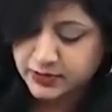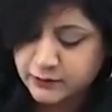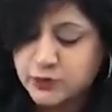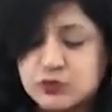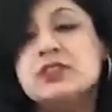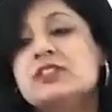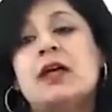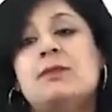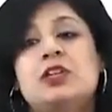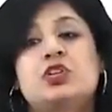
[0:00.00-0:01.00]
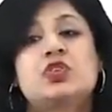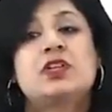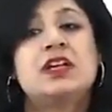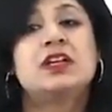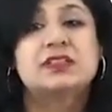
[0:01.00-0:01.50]
diffuse
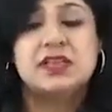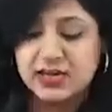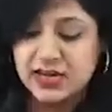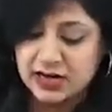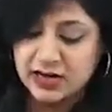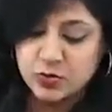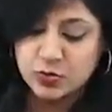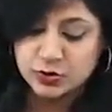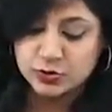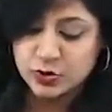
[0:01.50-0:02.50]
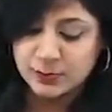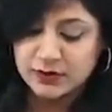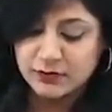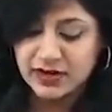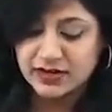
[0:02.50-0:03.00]
examination, it is again a
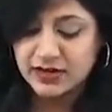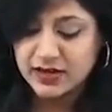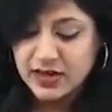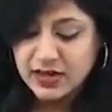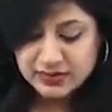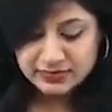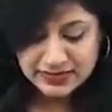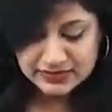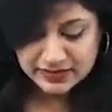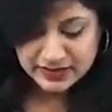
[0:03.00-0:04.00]
gonioscopic finding, that is